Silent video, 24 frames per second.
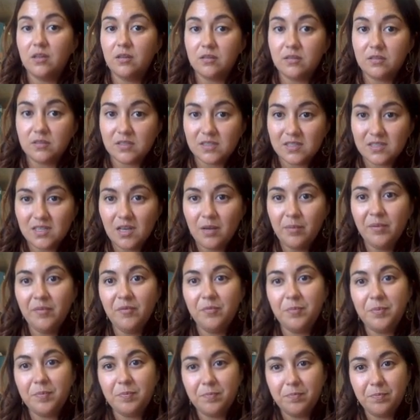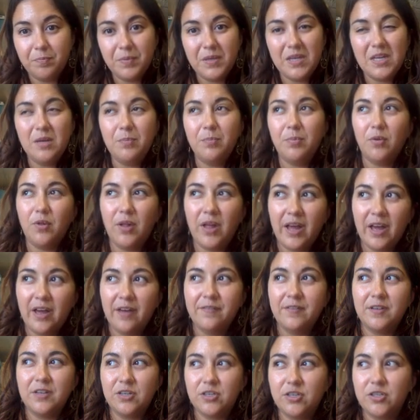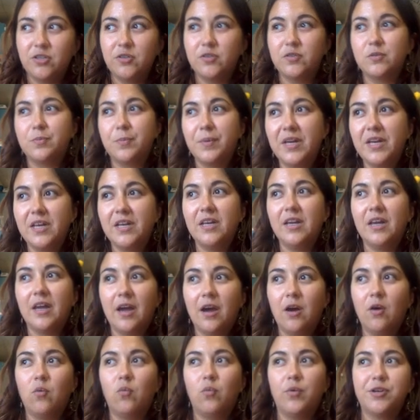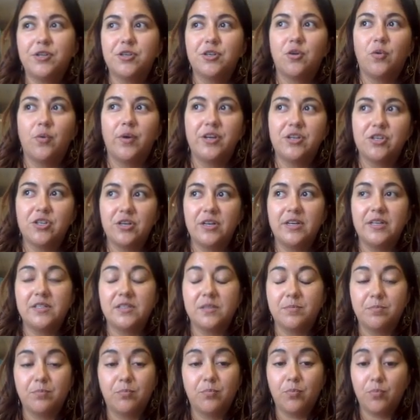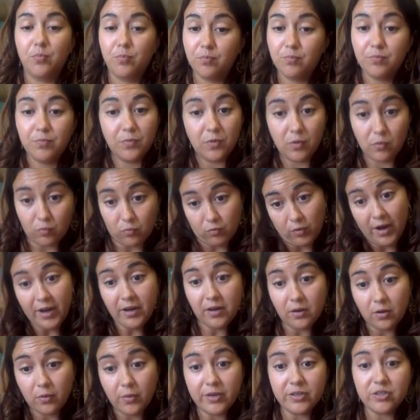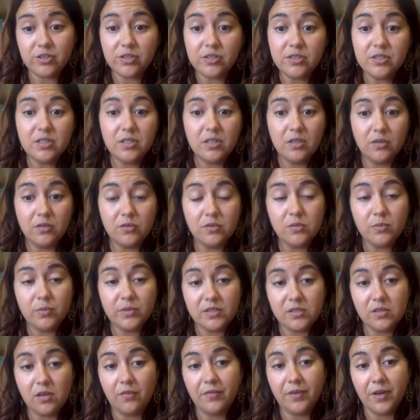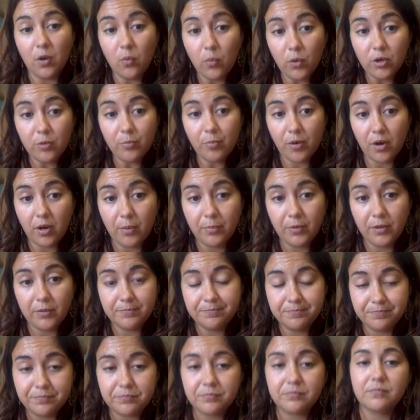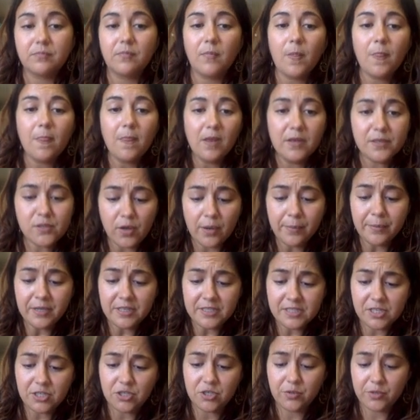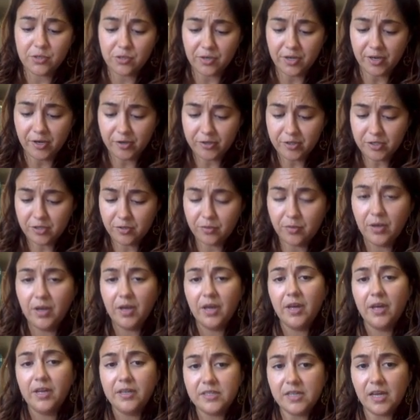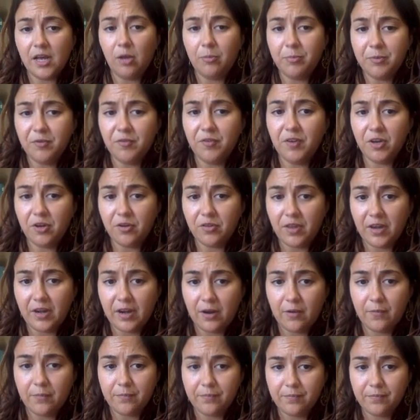Some people have issues picking out which equation is the right equation to use when solving a word problem. So I'm going to teach you a trick or two to help you figure that out.